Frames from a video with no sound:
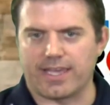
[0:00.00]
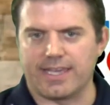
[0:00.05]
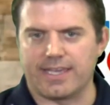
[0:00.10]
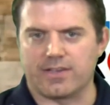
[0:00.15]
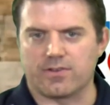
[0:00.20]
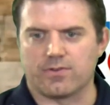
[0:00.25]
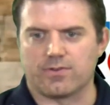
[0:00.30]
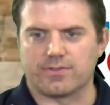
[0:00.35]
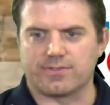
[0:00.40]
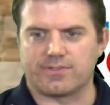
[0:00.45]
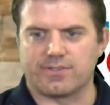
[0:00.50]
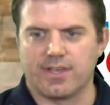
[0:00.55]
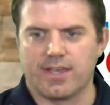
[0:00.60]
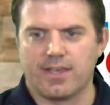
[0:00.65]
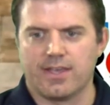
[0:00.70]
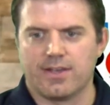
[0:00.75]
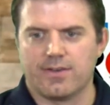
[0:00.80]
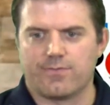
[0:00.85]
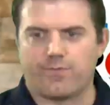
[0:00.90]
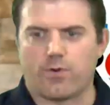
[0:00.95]
Eagles,
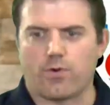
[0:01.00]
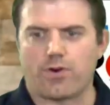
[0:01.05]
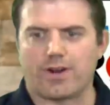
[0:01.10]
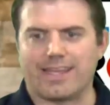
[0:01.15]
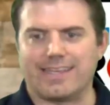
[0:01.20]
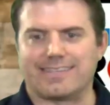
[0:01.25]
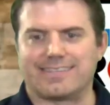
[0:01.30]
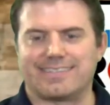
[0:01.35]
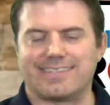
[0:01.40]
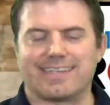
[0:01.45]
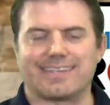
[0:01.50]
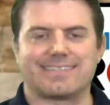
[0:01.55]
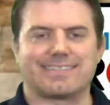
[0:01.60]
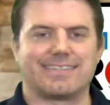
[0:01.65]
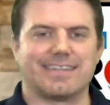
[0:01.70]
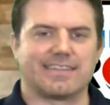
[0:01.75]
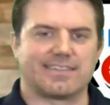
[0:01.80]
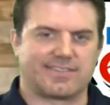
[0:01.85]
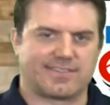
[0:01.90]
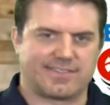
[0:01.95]

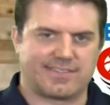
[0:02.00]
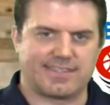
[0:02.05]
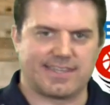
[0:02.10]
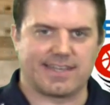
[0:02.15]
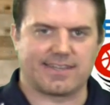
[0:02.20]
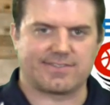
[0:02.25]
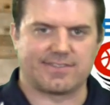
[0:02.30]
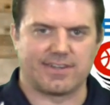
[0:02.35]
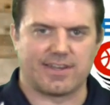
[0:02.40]
46-6.